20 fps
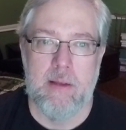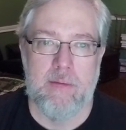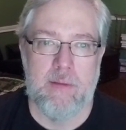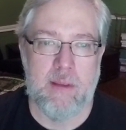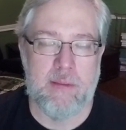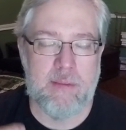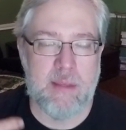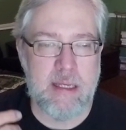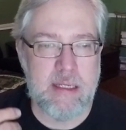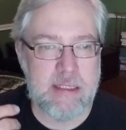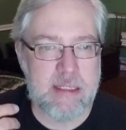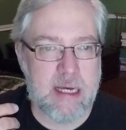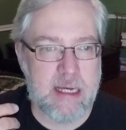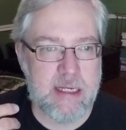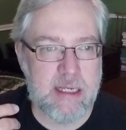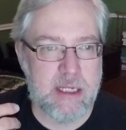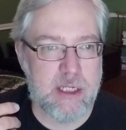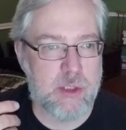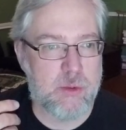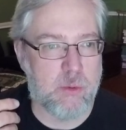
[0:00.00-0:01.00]
That these
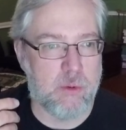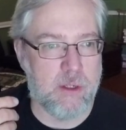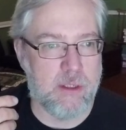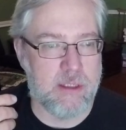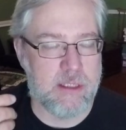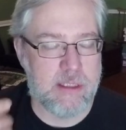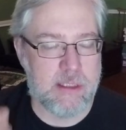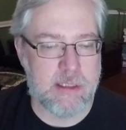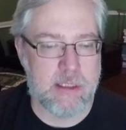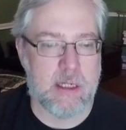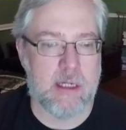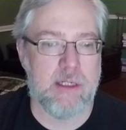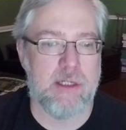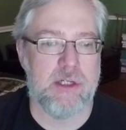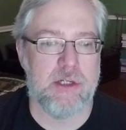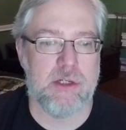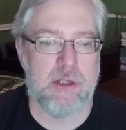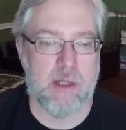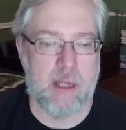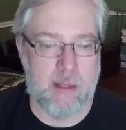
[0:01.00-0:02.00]
ideas were in
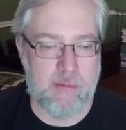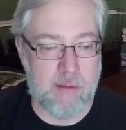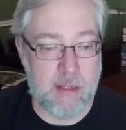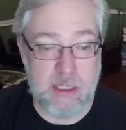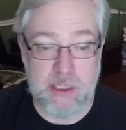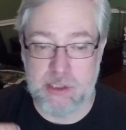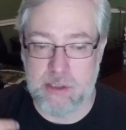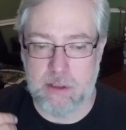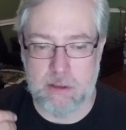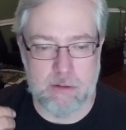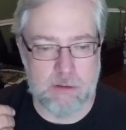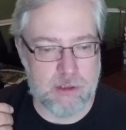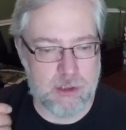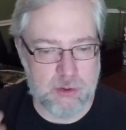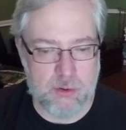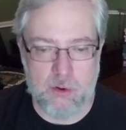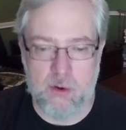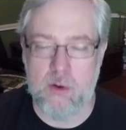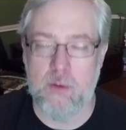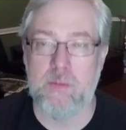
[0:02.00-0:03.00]
such, and these
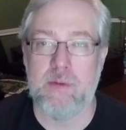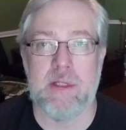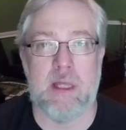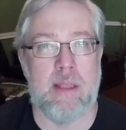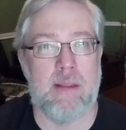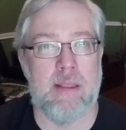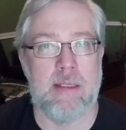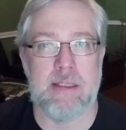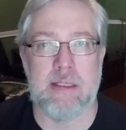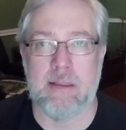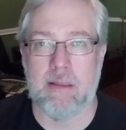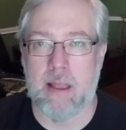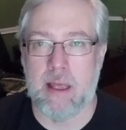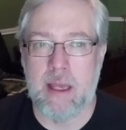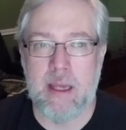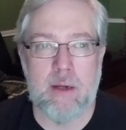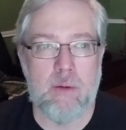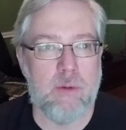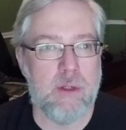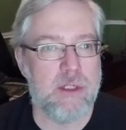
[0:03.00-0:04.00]
tropes and this
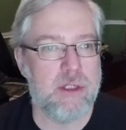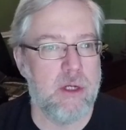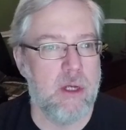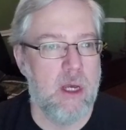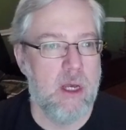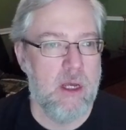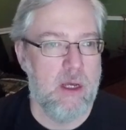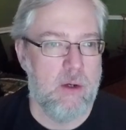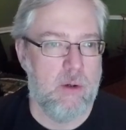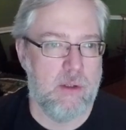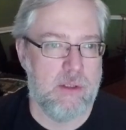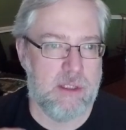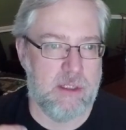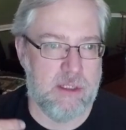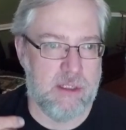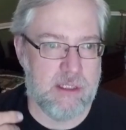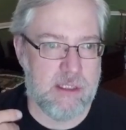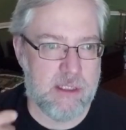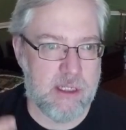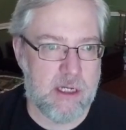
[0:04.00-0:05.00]
language was
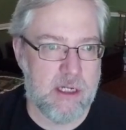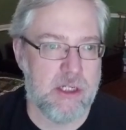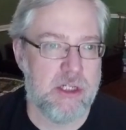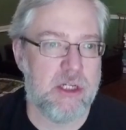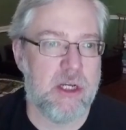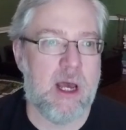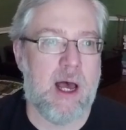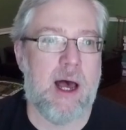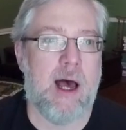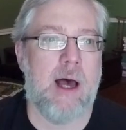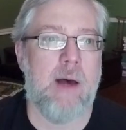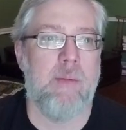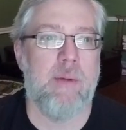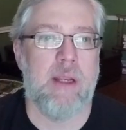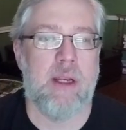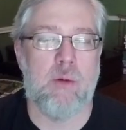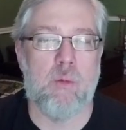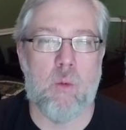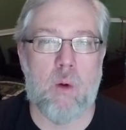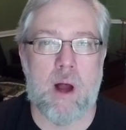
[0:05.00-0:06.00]
in such common
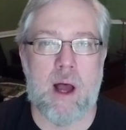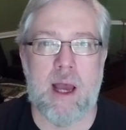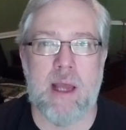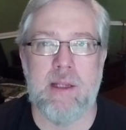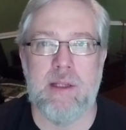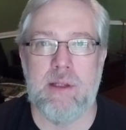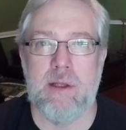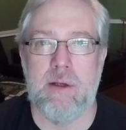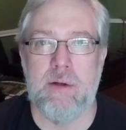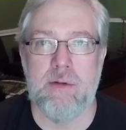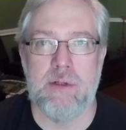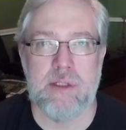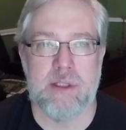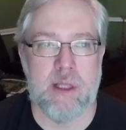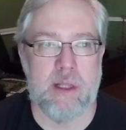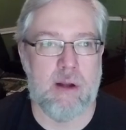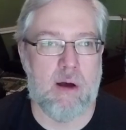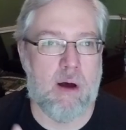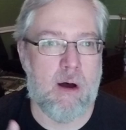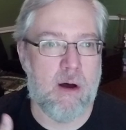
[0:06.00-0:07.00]
and wide use
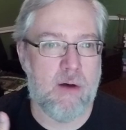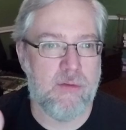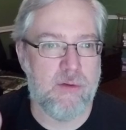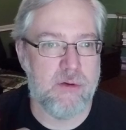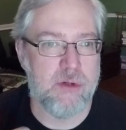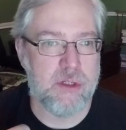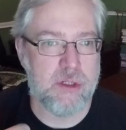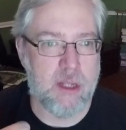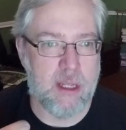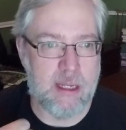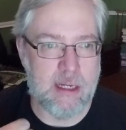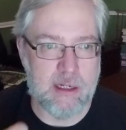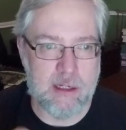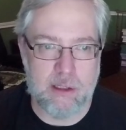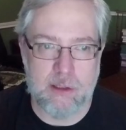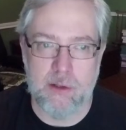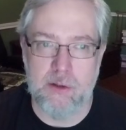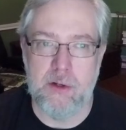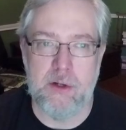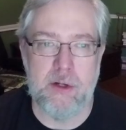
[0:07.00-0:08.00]
that authors
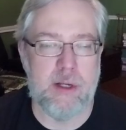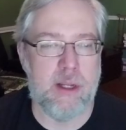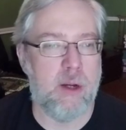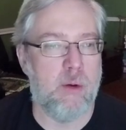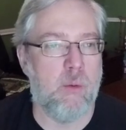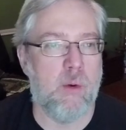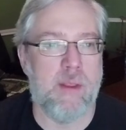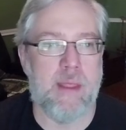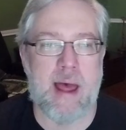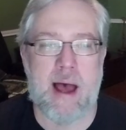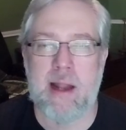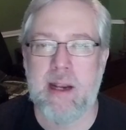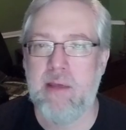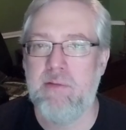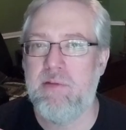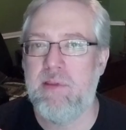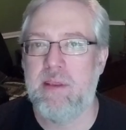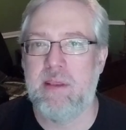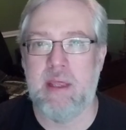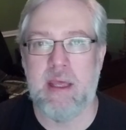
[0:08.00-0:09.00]
included it without
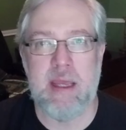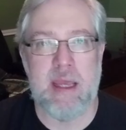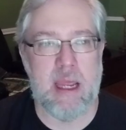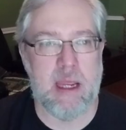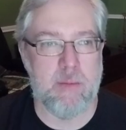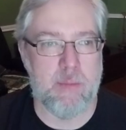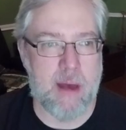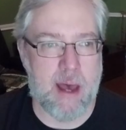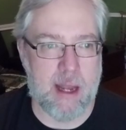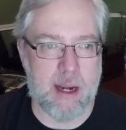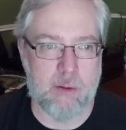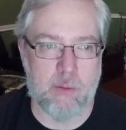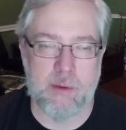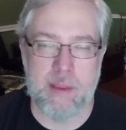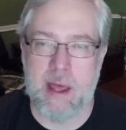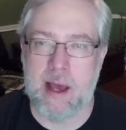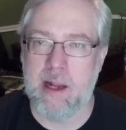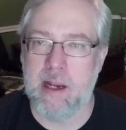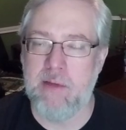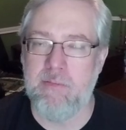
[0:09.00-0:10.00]
even thinking about it,
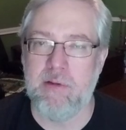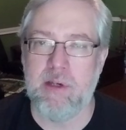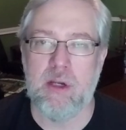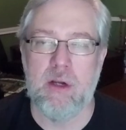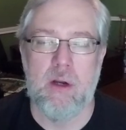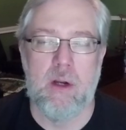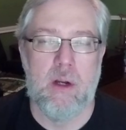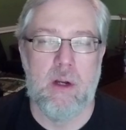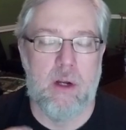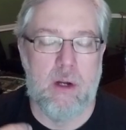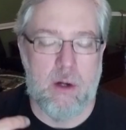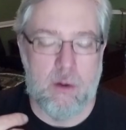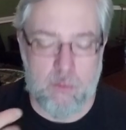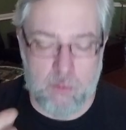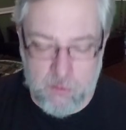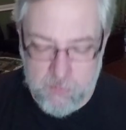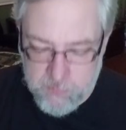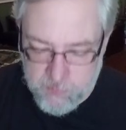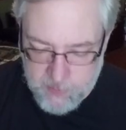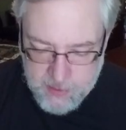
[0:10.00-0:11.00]
without even
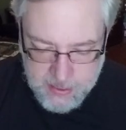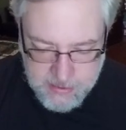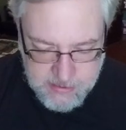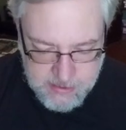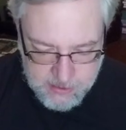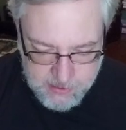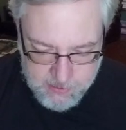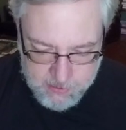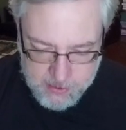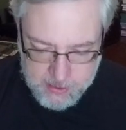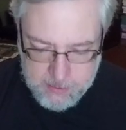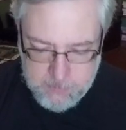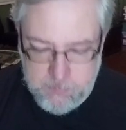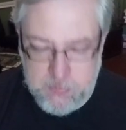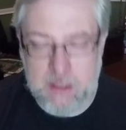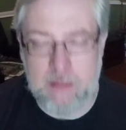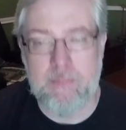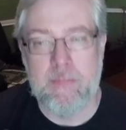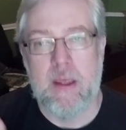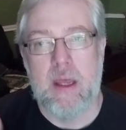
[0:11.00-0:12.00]
reflecting on it.
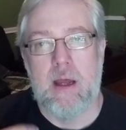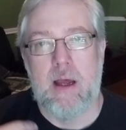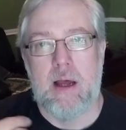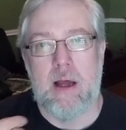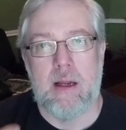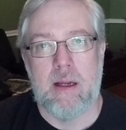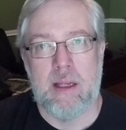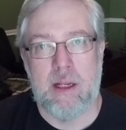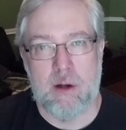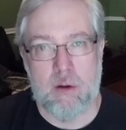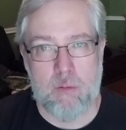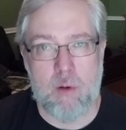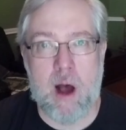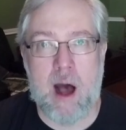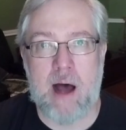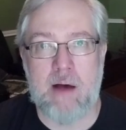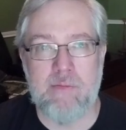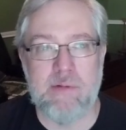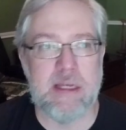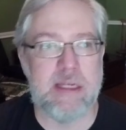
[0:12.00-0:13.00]
But, you know,
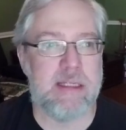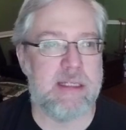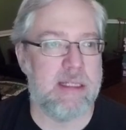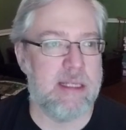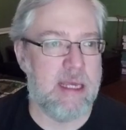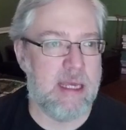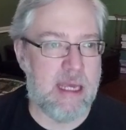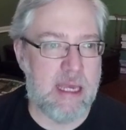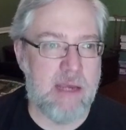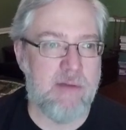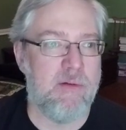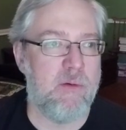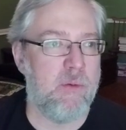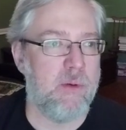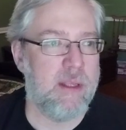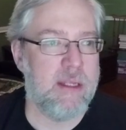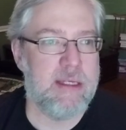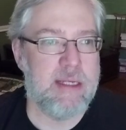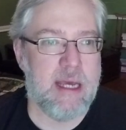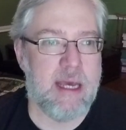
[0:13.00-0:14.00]
obviously, even
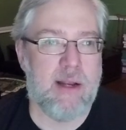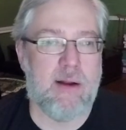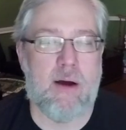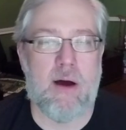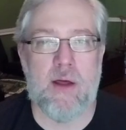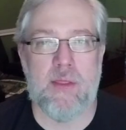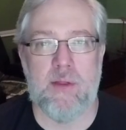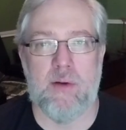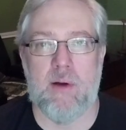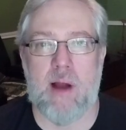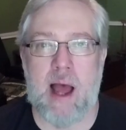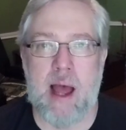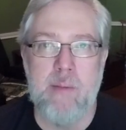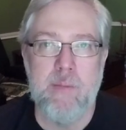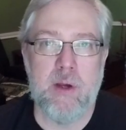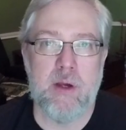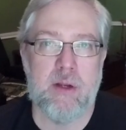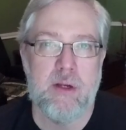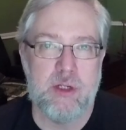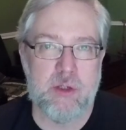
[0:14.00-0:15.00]
with a dead author, I'm
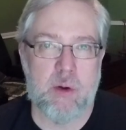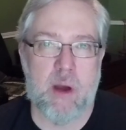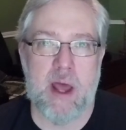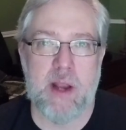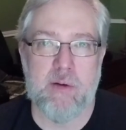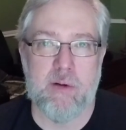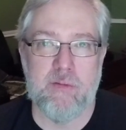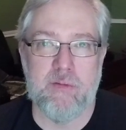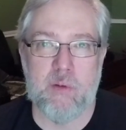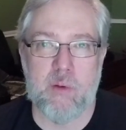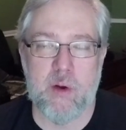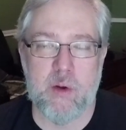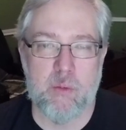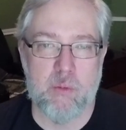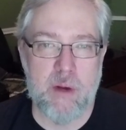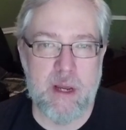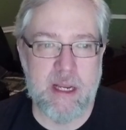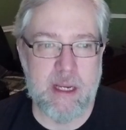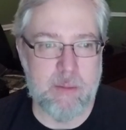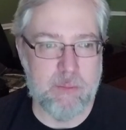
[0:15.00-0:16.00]
going to try to avoid
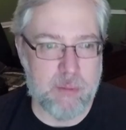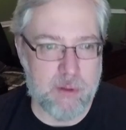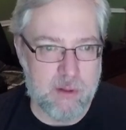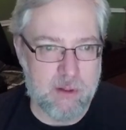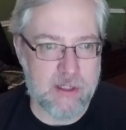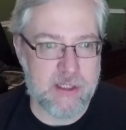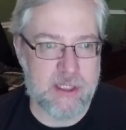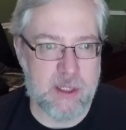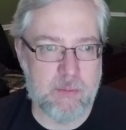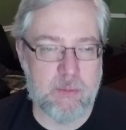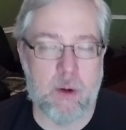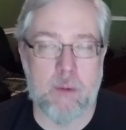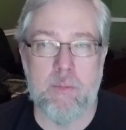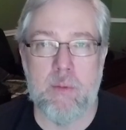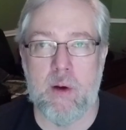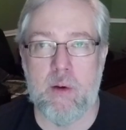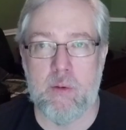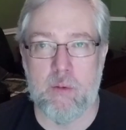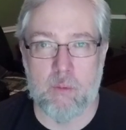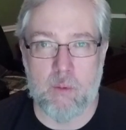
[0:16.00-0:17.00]
reading books that
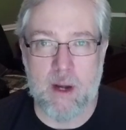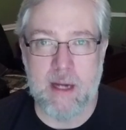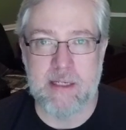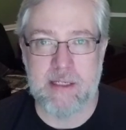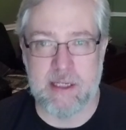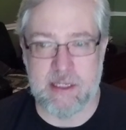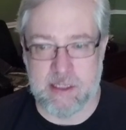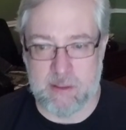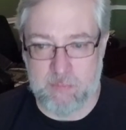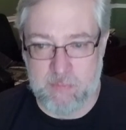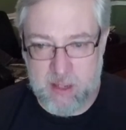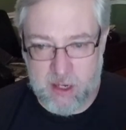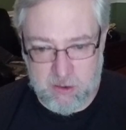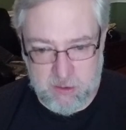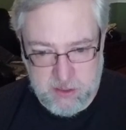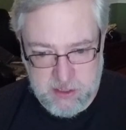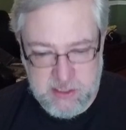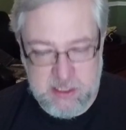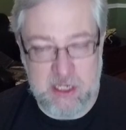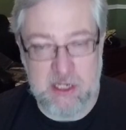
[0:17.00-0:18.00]
promote racism, that
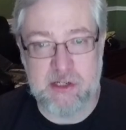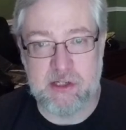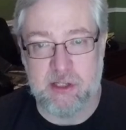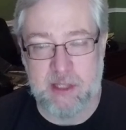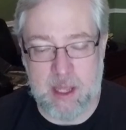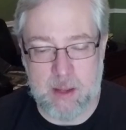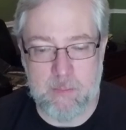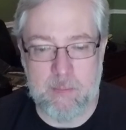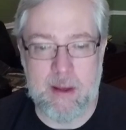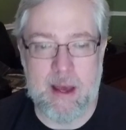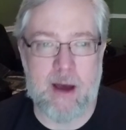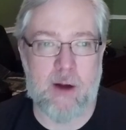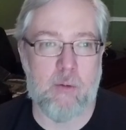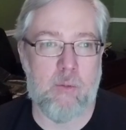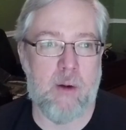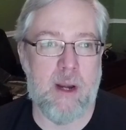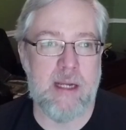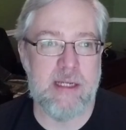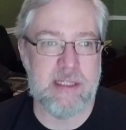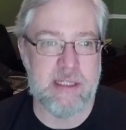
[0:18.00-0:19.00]
are essentially about
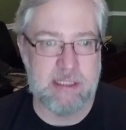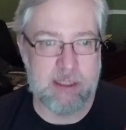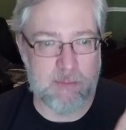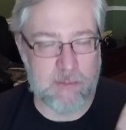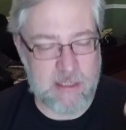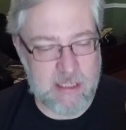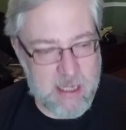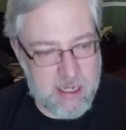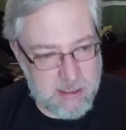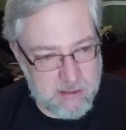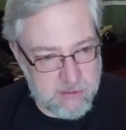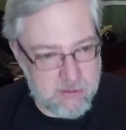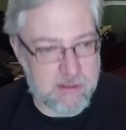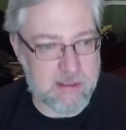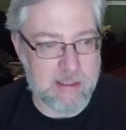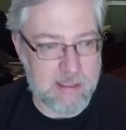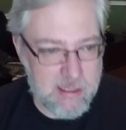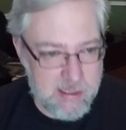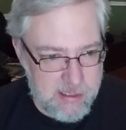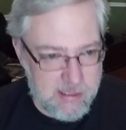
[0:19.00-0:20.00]
racism, saying,
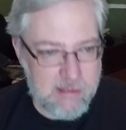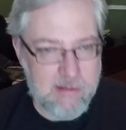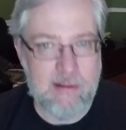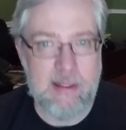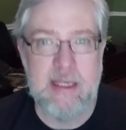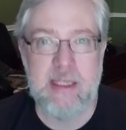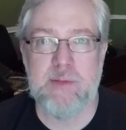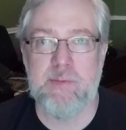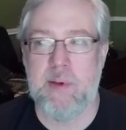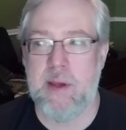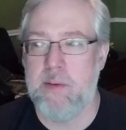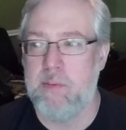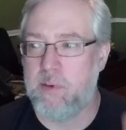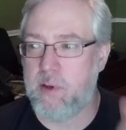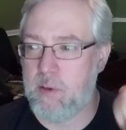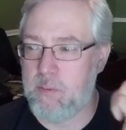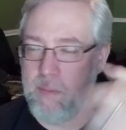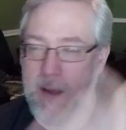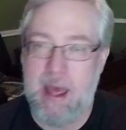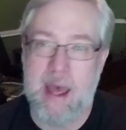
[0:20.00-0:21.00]
look, these people
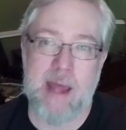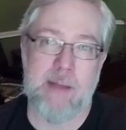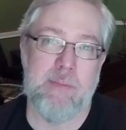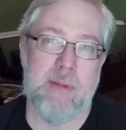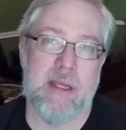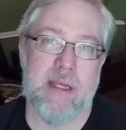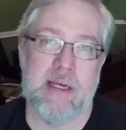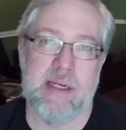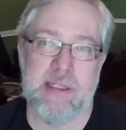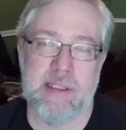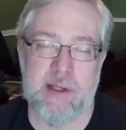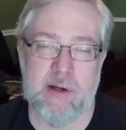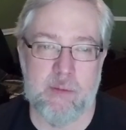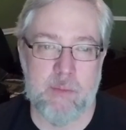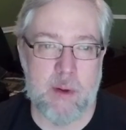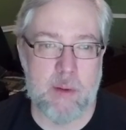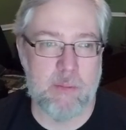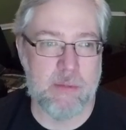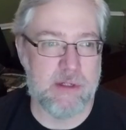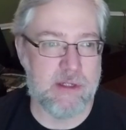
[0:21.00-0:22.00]
are bad because they're
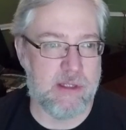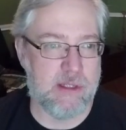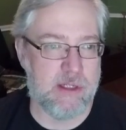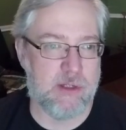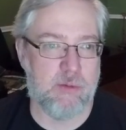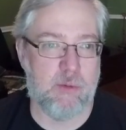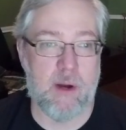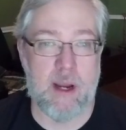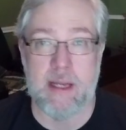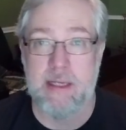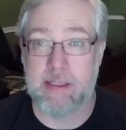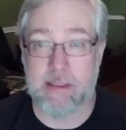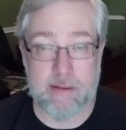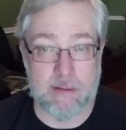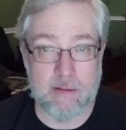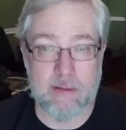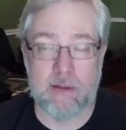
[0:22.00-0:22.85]
members of this race.